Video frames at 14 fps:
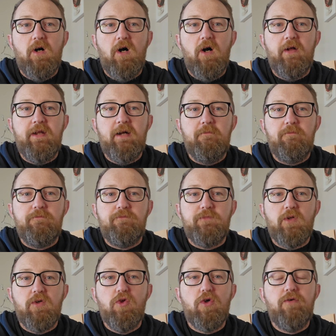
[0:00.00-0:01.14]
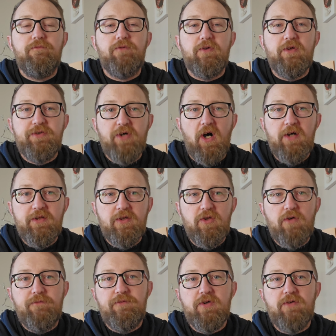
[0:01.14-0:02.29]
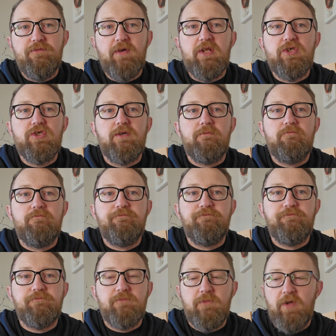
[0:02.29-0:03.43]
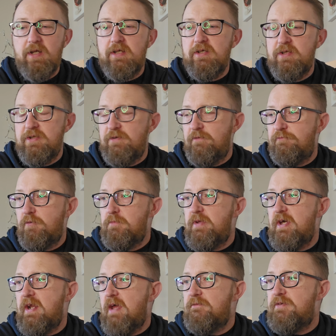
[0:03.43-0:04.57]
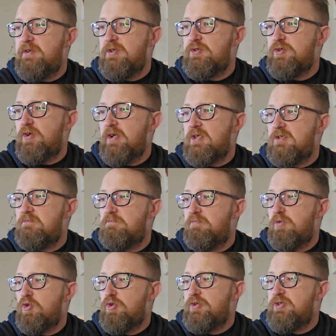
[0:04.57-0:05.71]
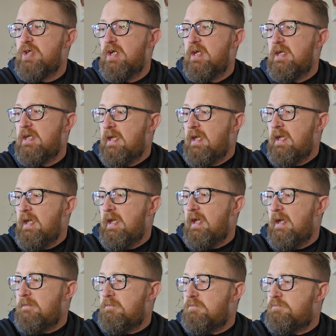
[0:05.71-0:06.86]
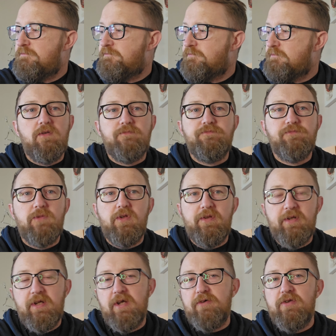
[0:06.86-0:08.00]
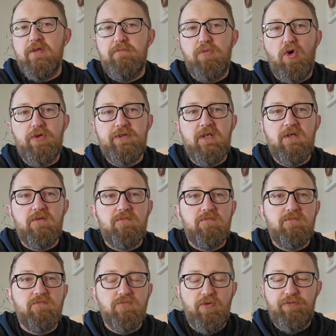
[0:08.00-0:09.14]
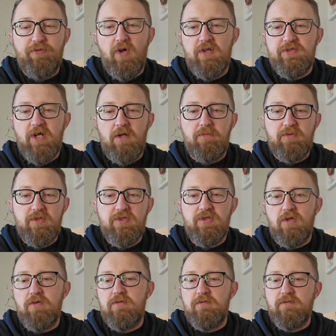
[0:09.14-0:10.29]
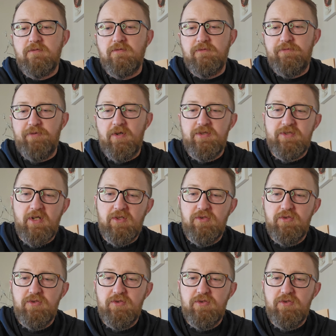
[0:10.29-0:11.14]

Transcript: are um, looking for their dad and looking for revenge. Right? And from there everything sort of explodes. Um, they get rid of the body with Fran's help, because you know, Fran's a